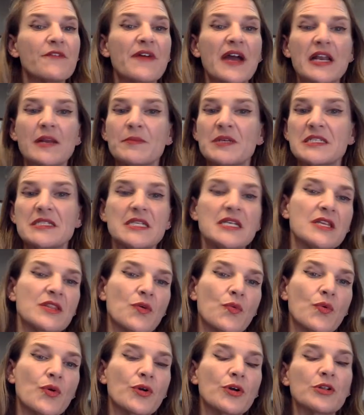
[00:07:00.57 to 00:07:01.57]
vitamin D in the
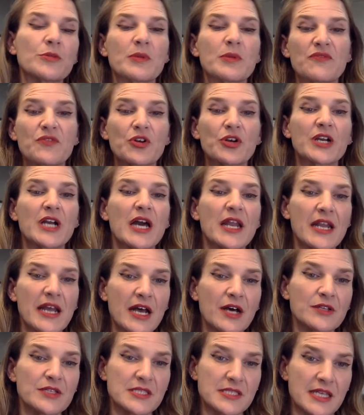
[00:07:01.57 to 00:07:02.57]
world, but if your gut
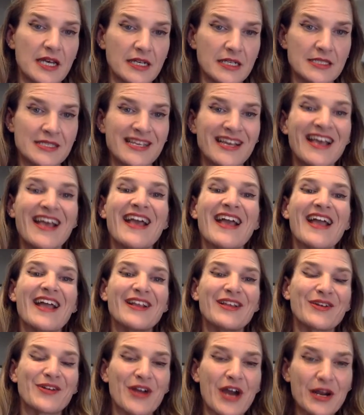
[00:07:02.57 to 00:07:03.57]
health sucks
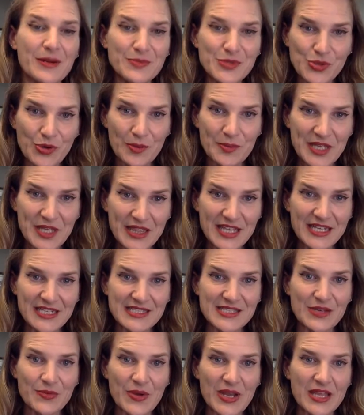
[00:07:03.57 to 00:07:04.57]
and you're not absorbing
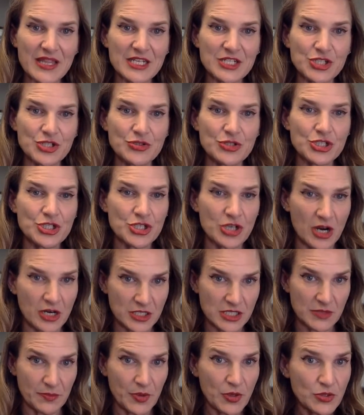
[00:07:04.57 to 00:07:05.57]
things the way that you are
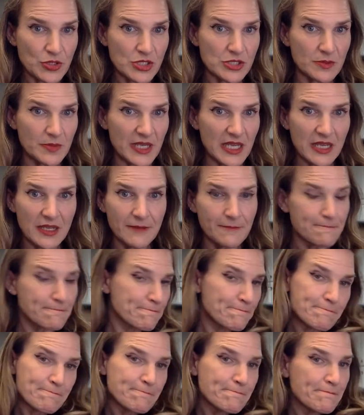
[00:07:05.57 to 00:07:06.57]
supposed to be,
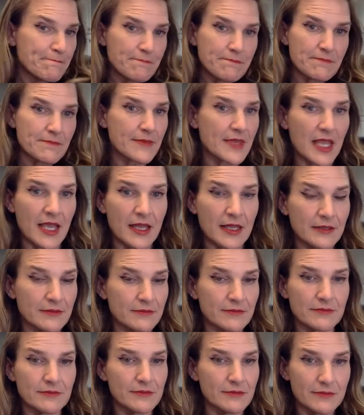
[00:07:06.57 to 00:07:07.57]

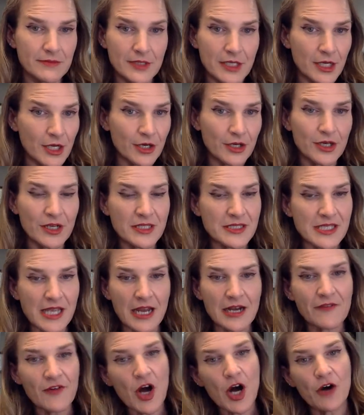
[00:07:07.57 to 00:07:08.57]
then it's
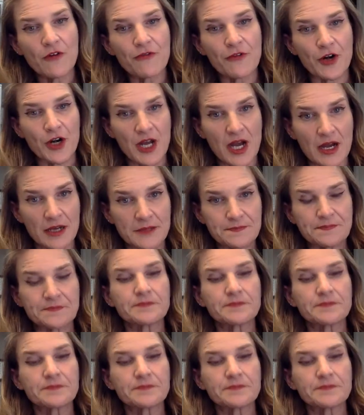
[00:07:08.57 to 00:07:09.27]
kind of all for naught.